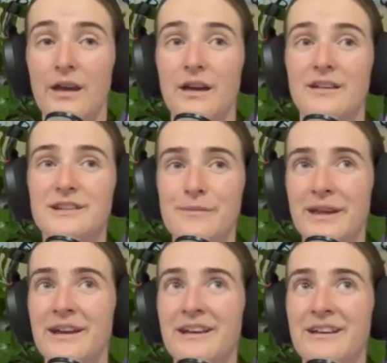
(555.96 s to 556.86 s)

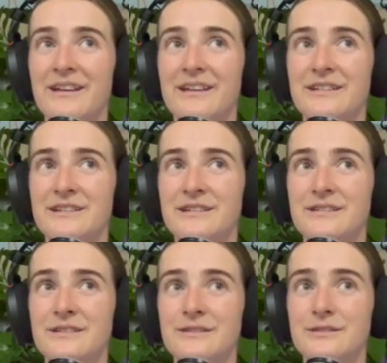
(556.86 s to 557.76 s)
Something
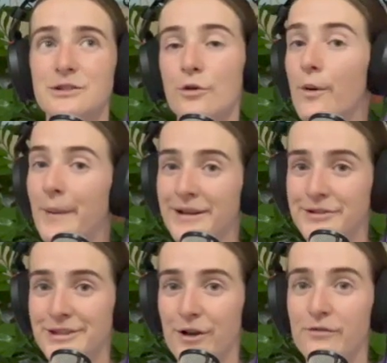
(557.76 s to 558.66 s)
to remind
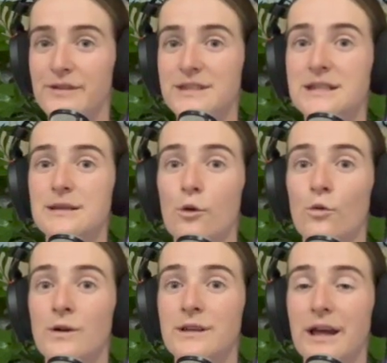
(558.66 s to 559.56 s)
yourself is there's
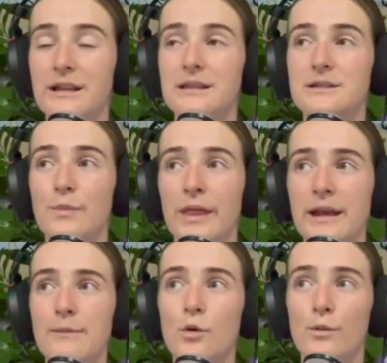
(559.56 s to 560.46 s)

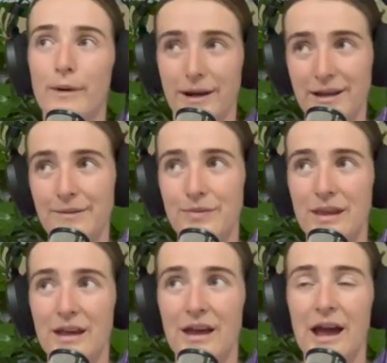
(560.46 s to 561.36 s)
plenty more money.
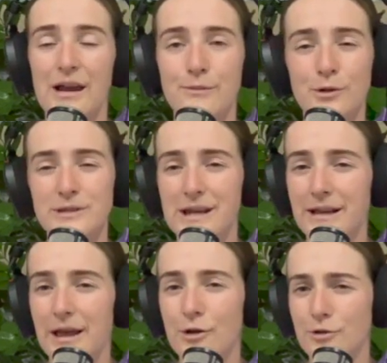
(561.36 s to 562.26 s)
And I'm not saying
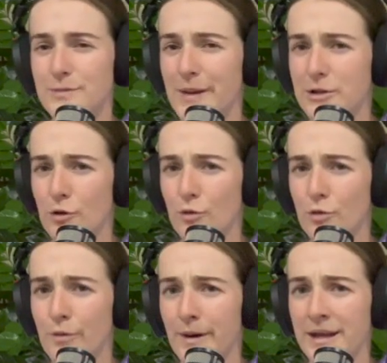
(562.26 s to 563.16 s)
like go spend all
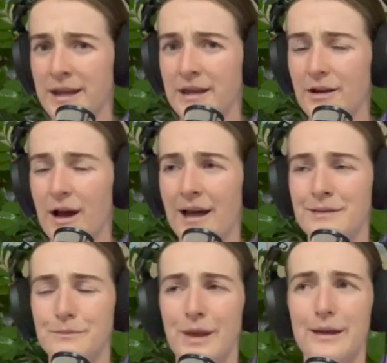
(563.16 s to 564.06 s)
your money
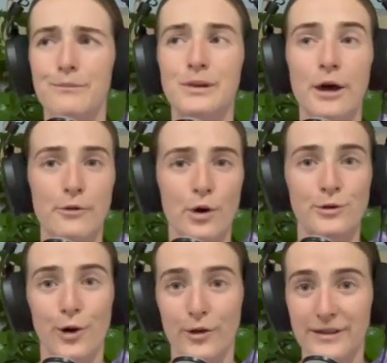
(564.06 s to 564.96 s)
and like blow it on
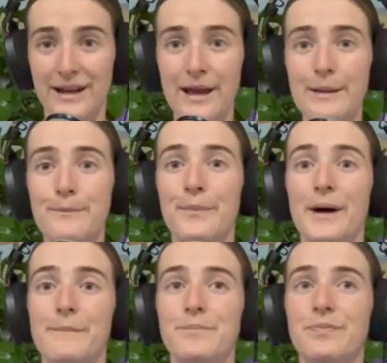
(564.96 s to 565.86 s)
a holiday, but